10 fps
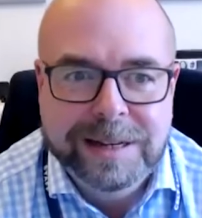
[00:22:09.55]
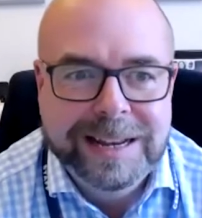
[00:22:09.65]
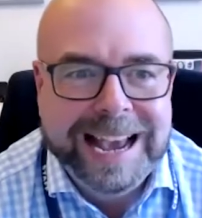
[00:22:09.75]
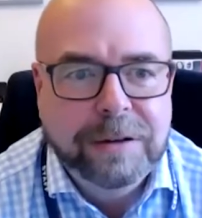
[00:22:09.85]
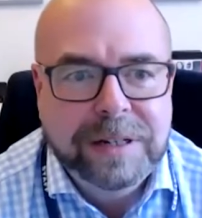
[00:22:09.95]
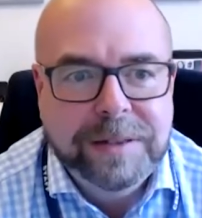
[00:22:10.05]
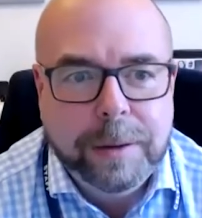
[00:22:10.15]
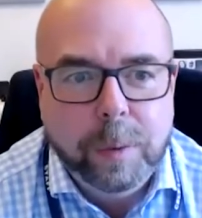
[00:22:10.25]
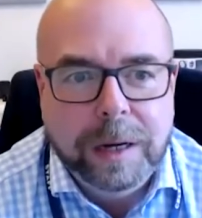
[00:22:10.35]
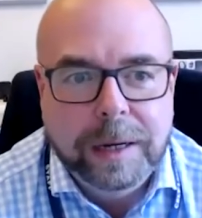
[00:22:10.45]
How did they
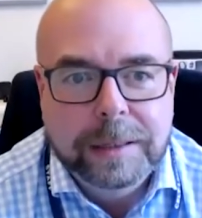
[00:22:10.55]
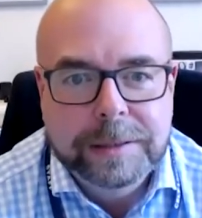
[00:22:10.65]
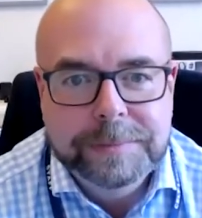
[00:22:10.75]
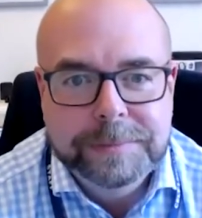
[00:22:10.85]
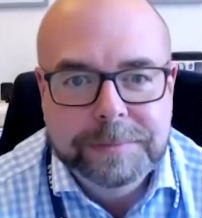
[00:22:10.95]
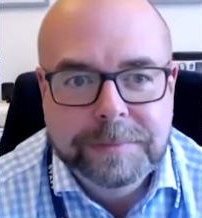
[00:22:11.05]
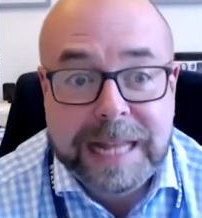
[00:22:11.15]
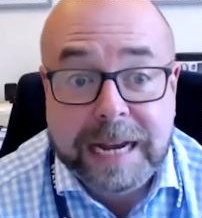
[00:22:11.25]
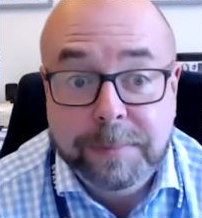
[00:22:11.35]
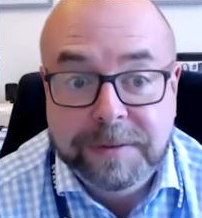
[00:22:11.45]
work?
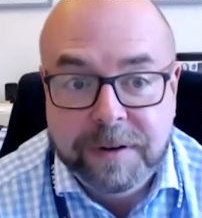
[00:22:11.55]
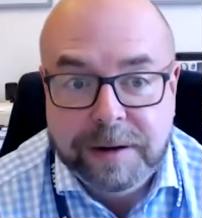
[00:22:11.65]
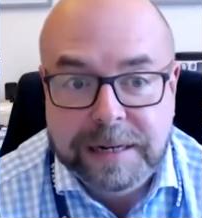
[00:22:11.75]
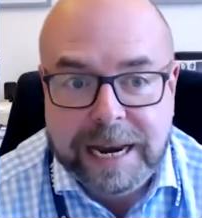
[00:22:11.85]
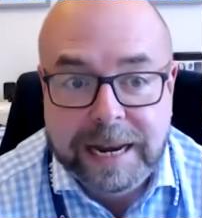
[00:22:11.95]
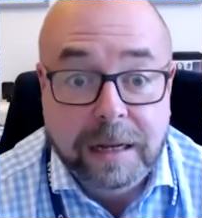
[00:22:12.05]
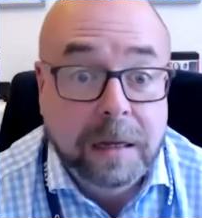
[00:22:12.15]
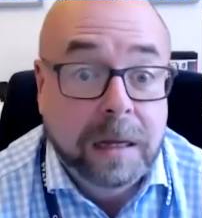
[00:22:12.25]
That could be very telling.